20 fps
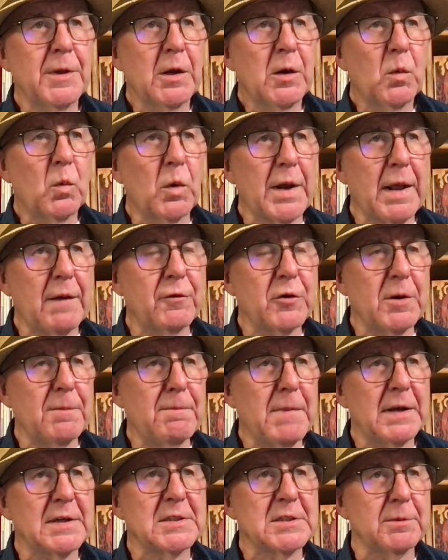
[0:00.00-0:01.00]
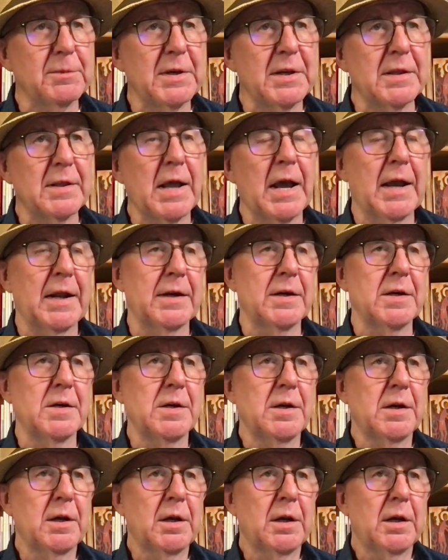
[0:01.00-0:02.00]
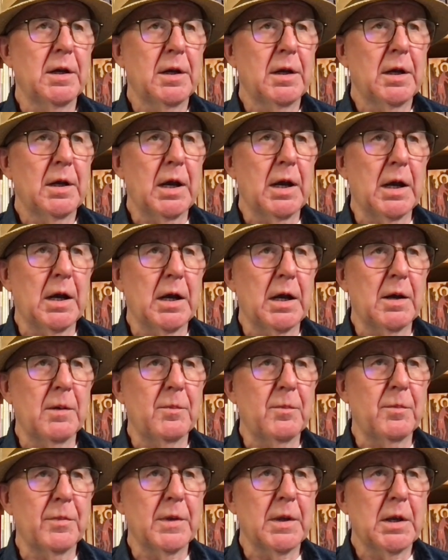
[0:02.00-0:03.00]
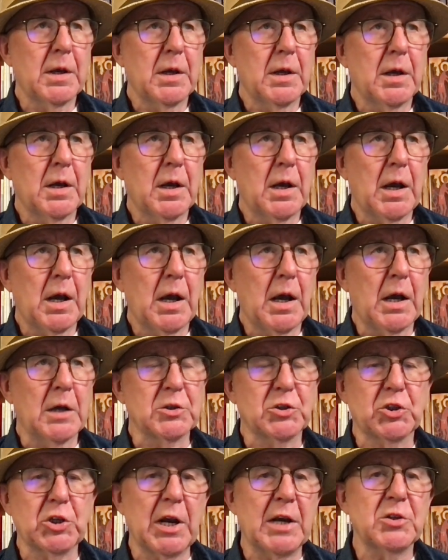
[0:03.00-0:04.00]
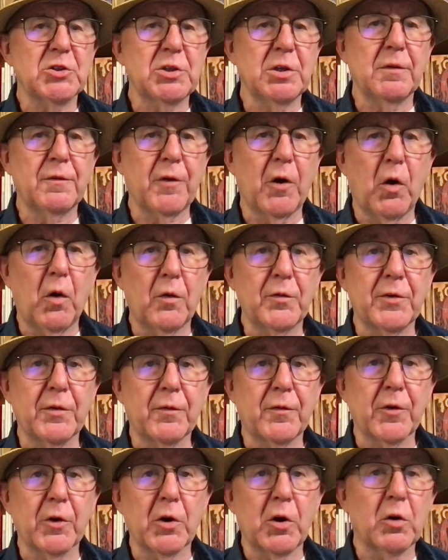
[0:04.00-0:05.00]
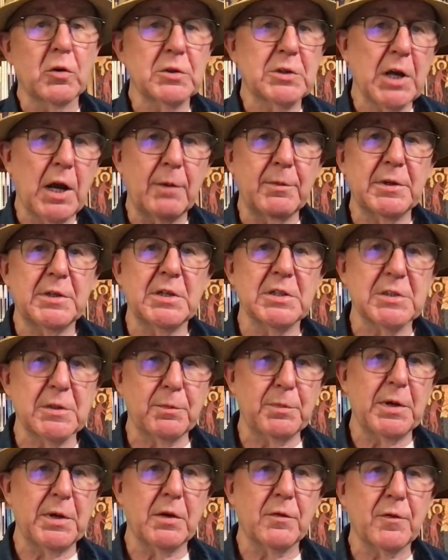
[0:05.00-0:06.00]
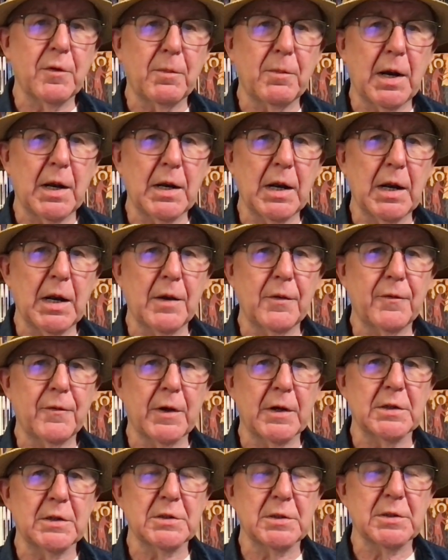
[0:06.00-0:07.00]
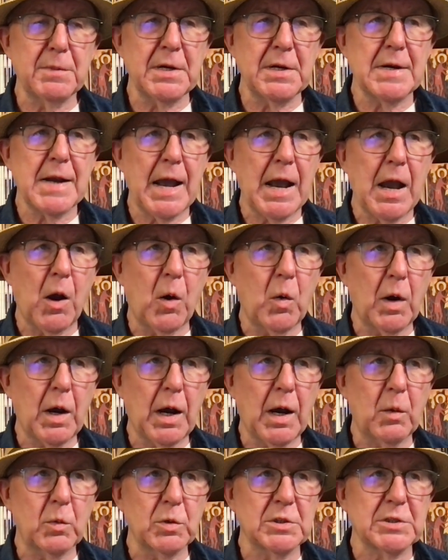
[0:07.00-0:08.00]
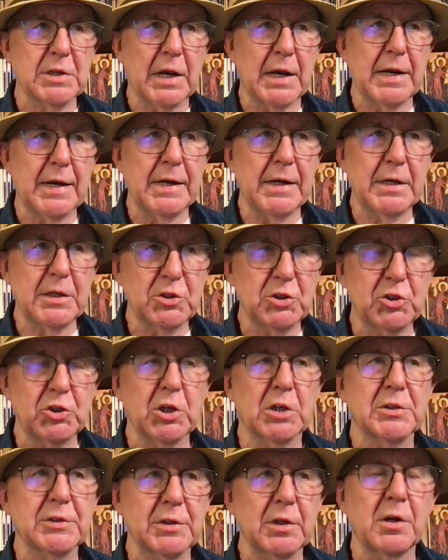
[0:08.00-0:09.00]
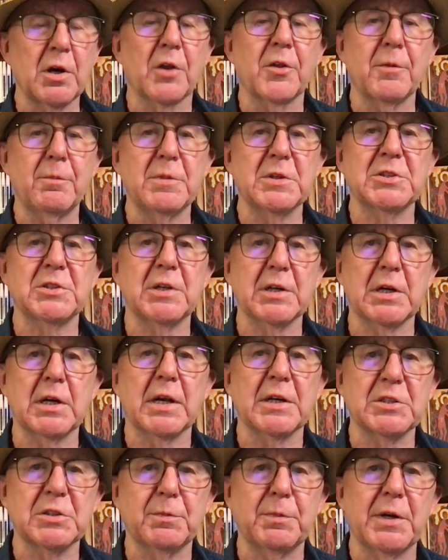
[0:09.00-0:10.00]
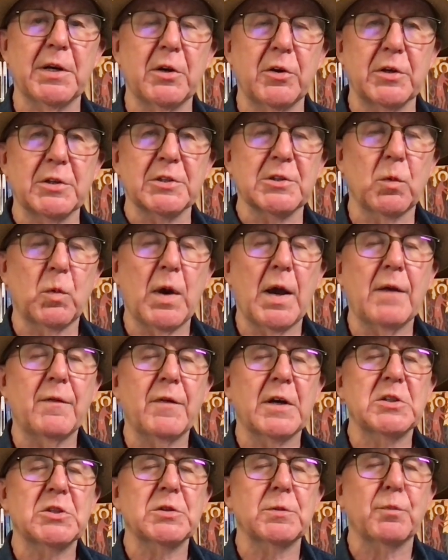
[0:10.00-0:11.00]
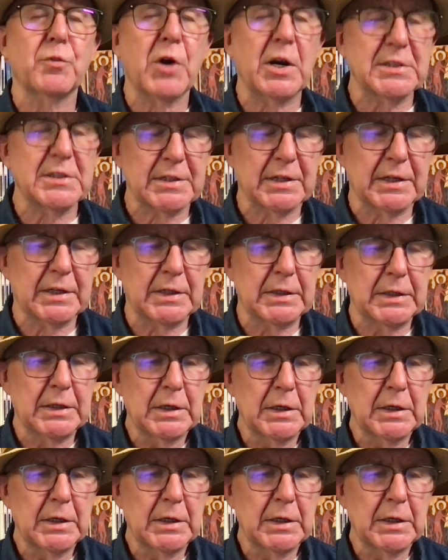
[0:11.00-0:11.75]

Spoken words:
whatever it meant to me then has changed and evolved, and for a long time it disappeared from my life. And to me now, I would say it is just another mystical experience, a way of expressing